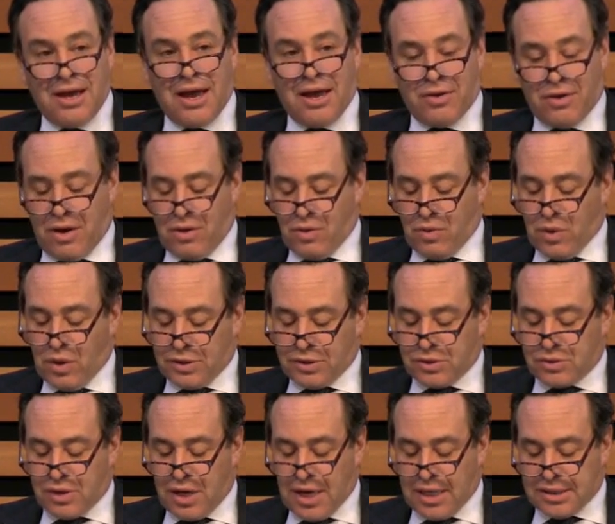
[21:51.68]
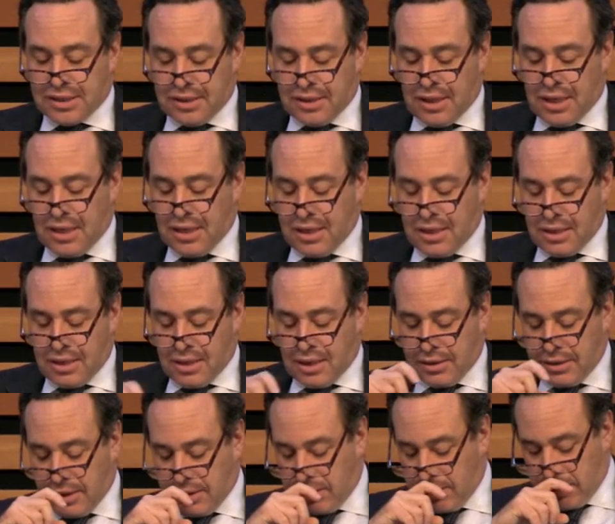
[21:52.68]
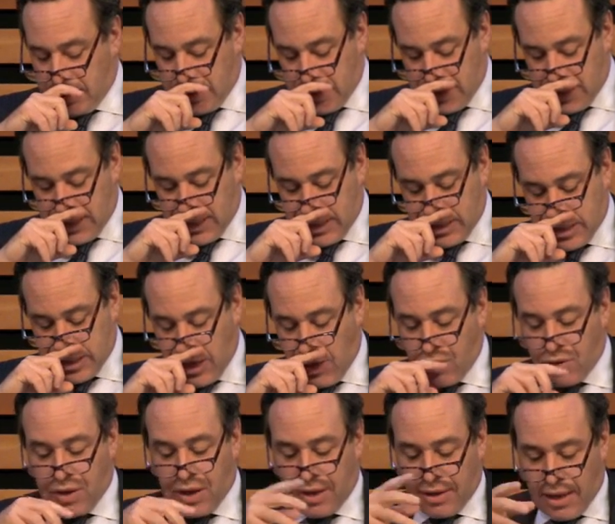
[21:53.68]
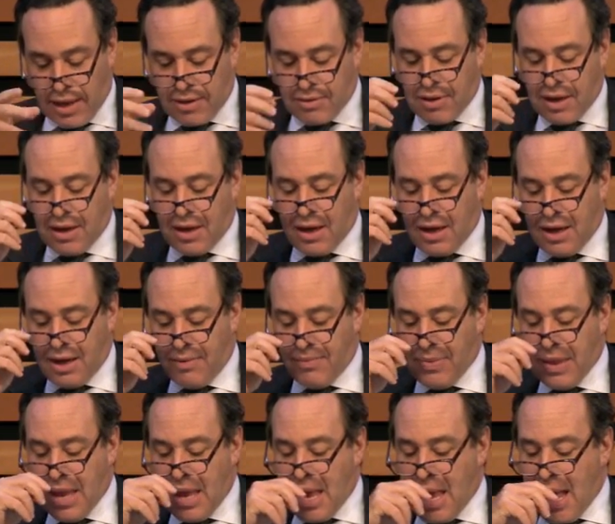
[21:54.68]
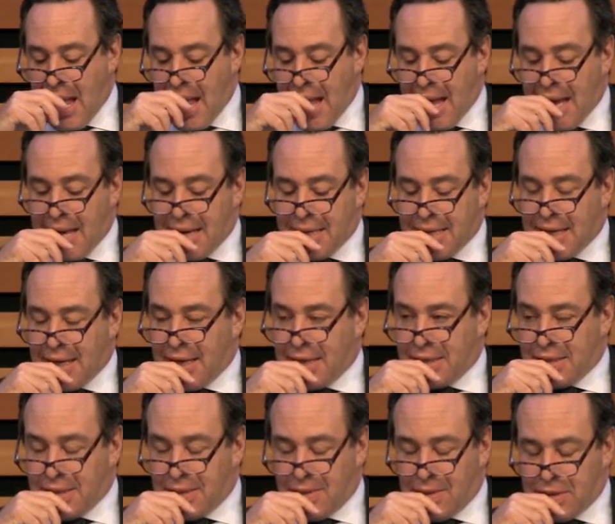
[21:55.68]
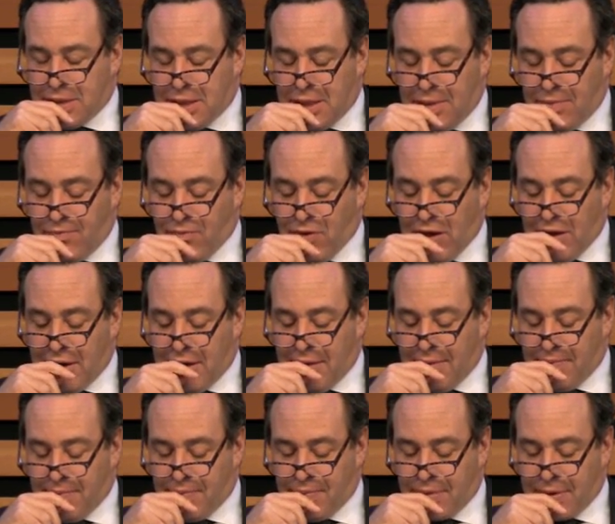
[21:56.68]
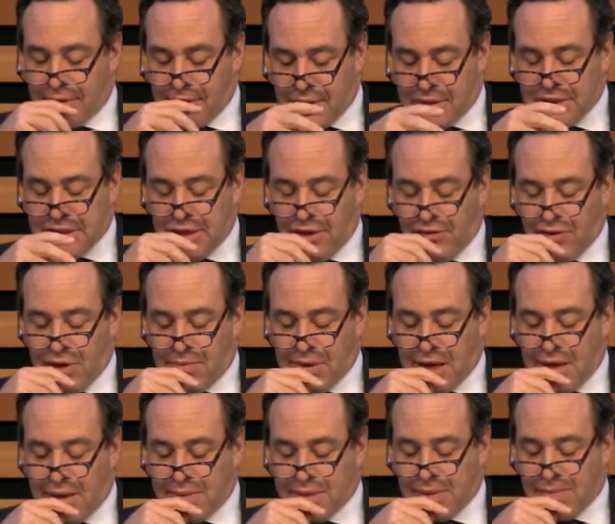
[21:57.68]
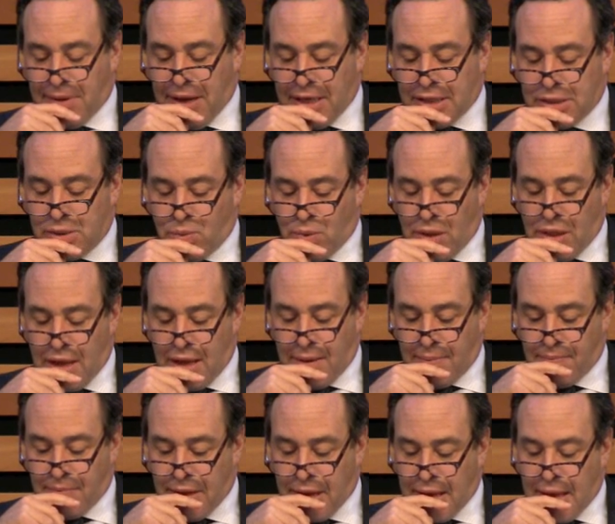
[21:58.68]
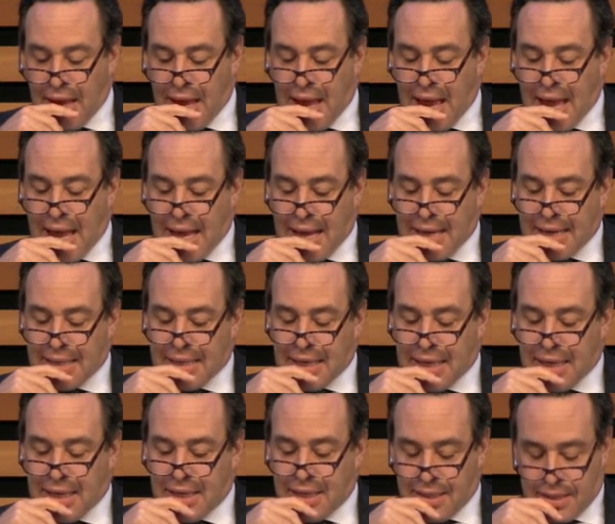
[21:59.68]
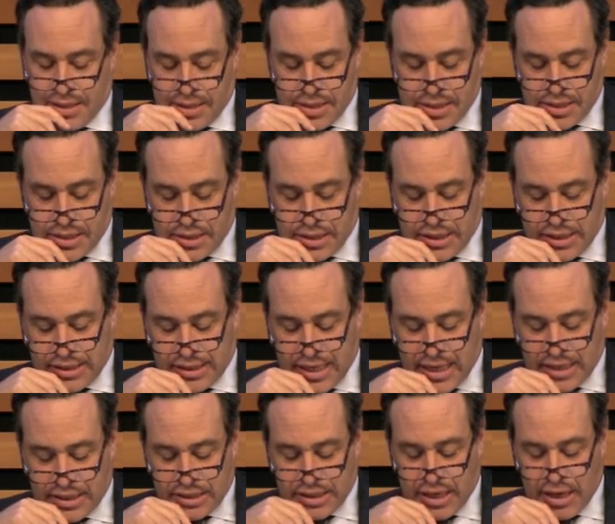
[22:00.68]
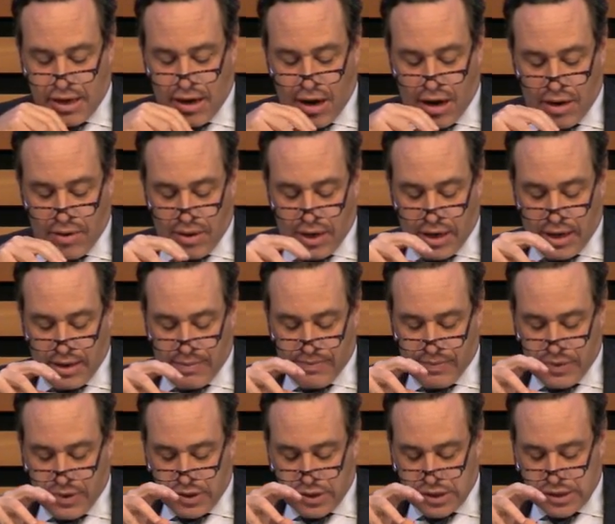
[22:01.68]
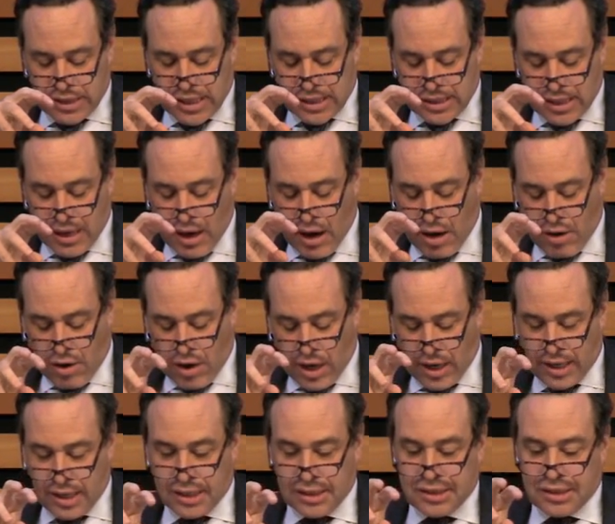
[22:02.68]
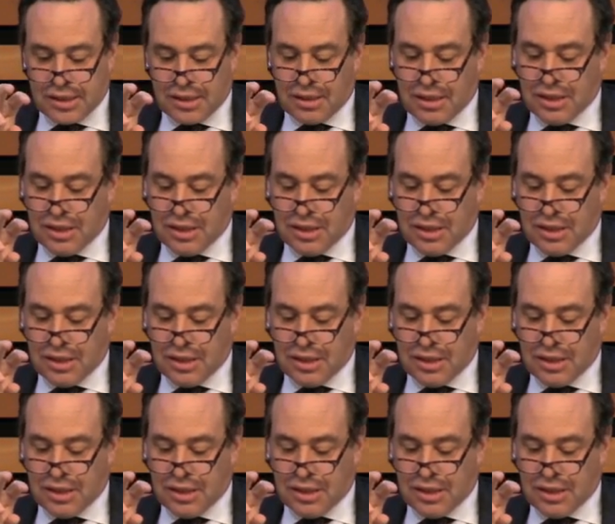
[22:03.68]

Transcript: And Walter tries a, a little uh, joke, and they, they um, and uh, she um, Sylvia becomes impatient with him, and uh, she says, our, um, she says, our audience